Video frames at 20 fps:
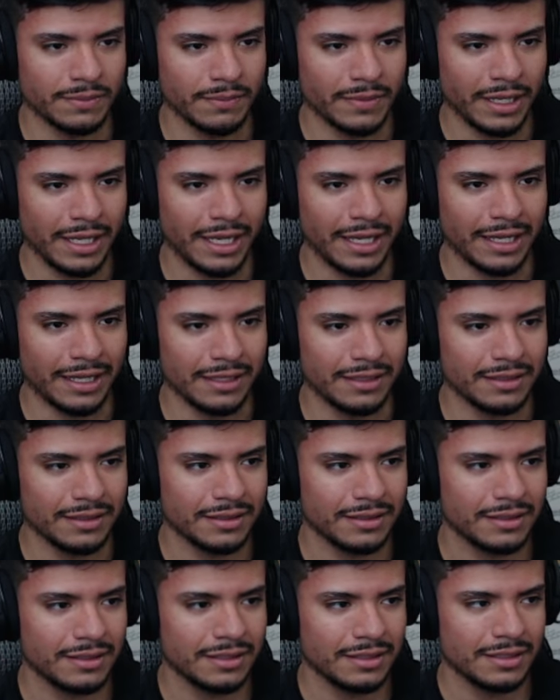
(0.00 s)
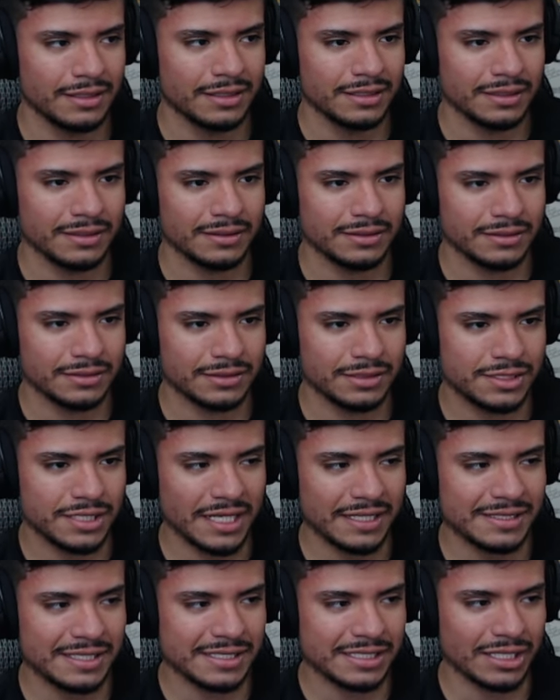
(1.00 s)
man.
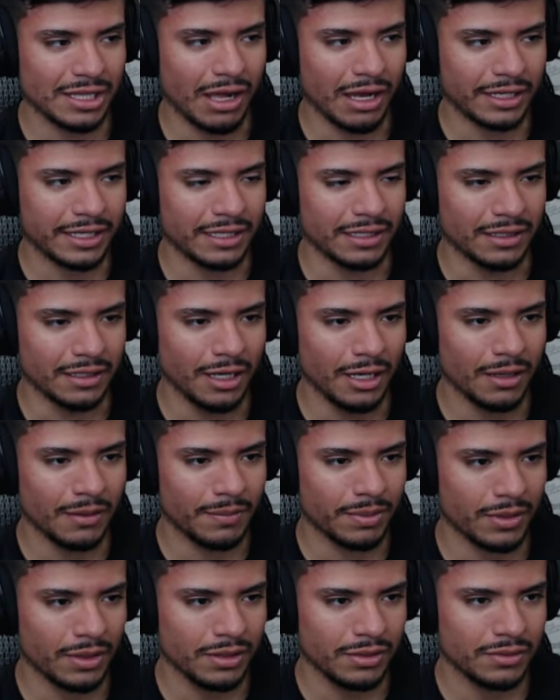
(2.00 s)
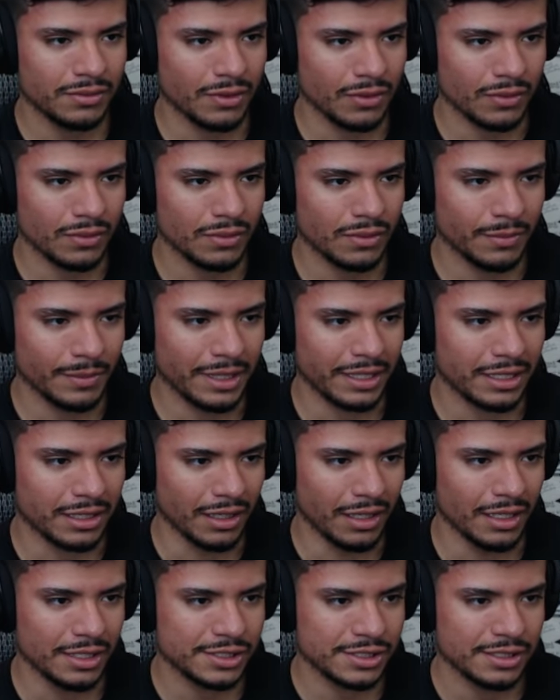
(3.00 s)
Jets is locking up, bro. Oh my
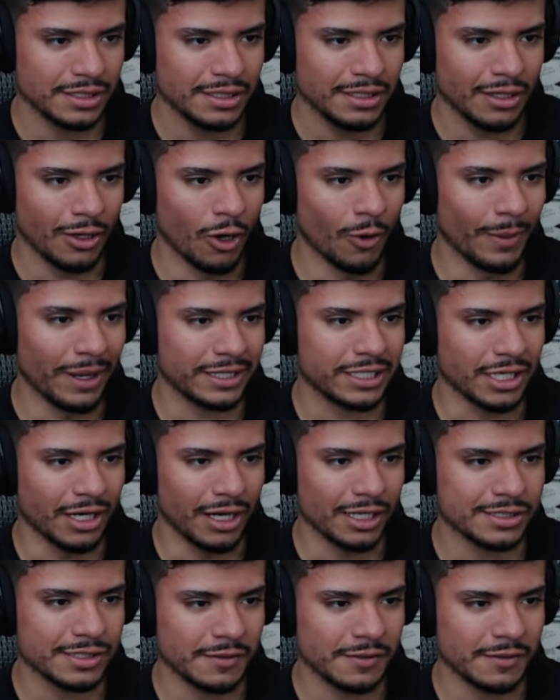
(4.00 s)
gosh. Oh my gosh. I'm